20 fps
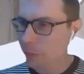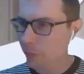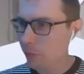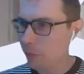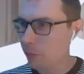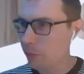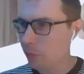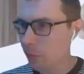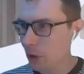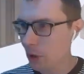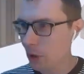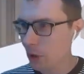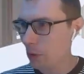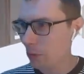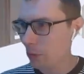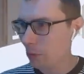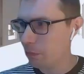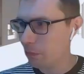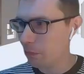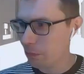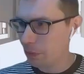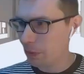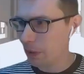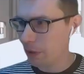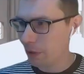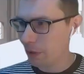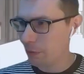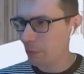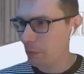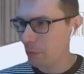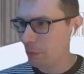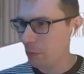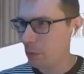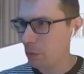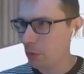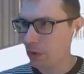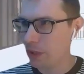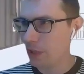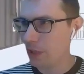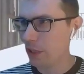Mo, probably
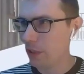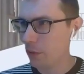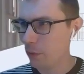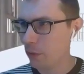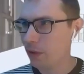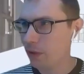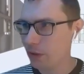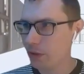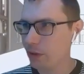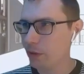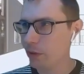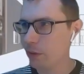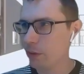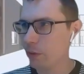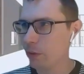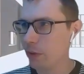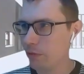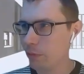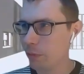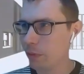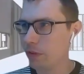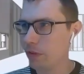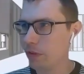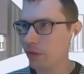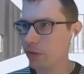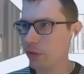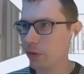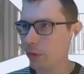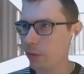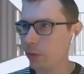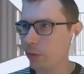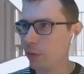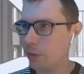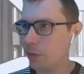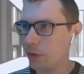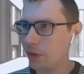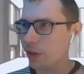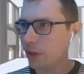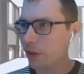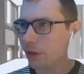more than anyone, you have been so
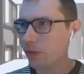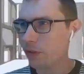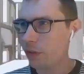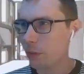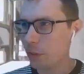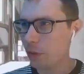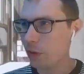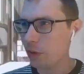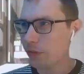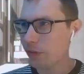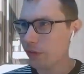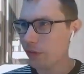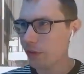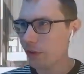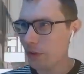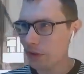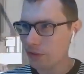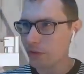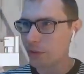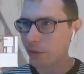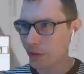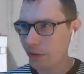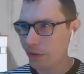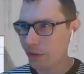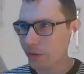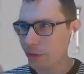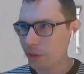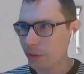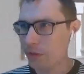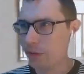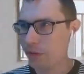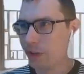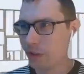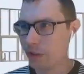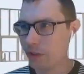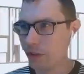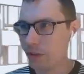supportive of us throughout this whole thing.